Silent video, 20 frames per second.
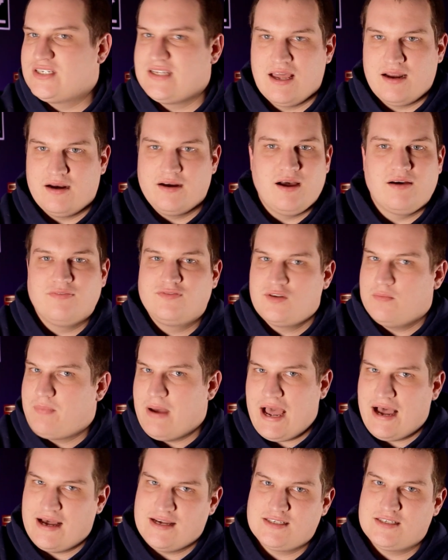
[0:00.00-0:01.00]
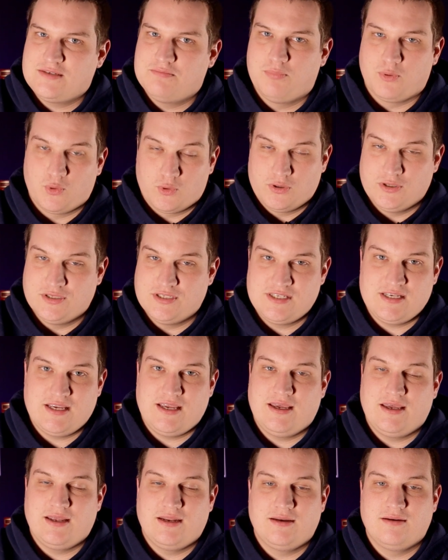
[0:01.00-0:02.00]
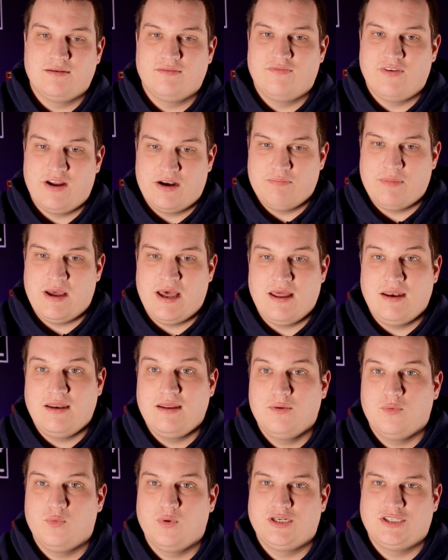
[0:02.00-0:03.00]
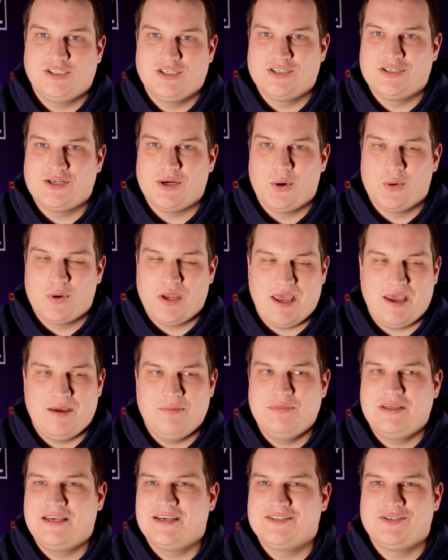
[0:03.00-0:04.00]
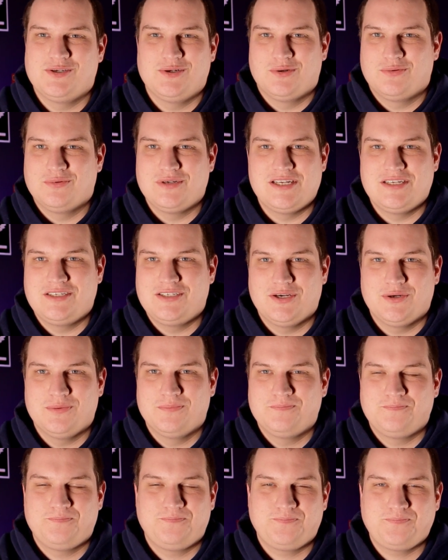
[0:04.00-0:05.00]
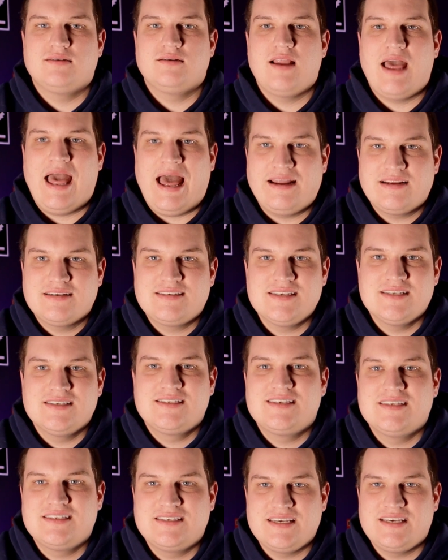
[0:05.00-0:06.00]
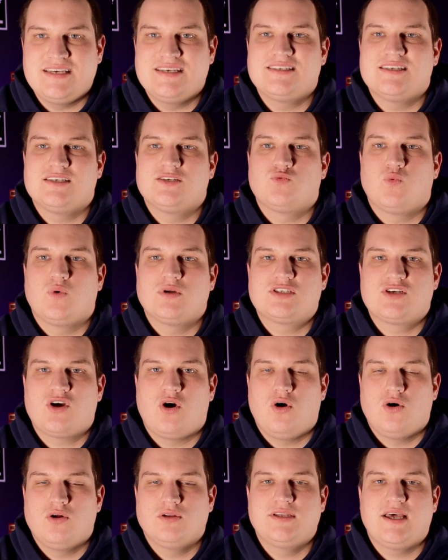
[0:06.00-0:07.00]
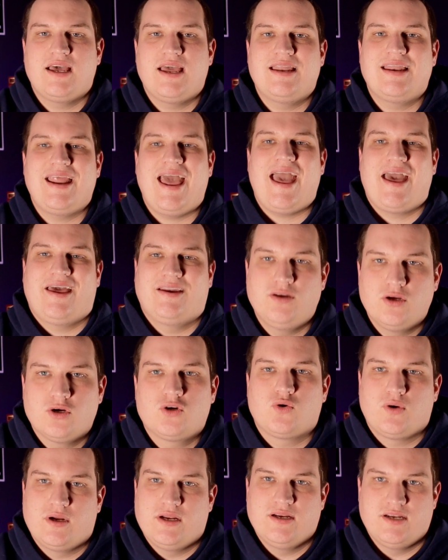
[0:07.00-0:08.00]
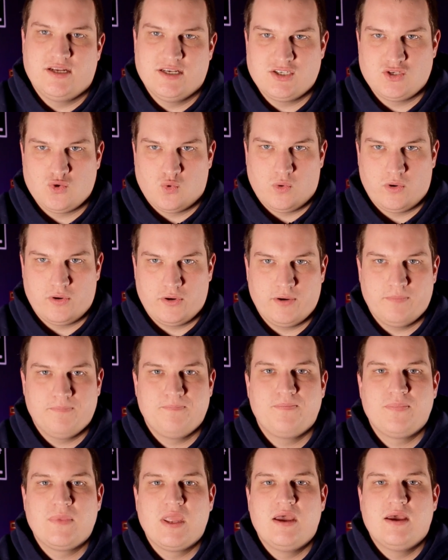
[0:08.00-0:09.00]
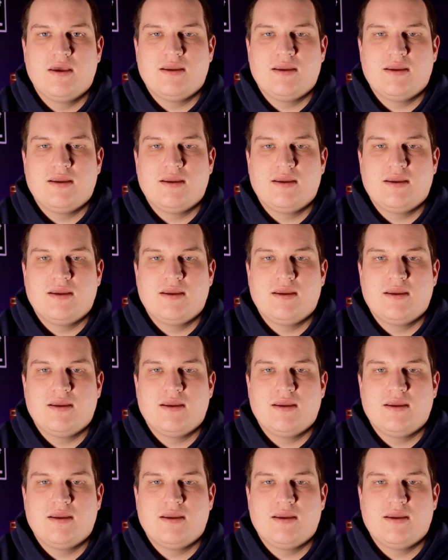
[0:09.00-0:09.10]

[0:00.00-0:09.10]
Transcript: just not enough to pass boards in vet med, which is okay because you don't need to. Addison's disease is what's called an endocrine disorder.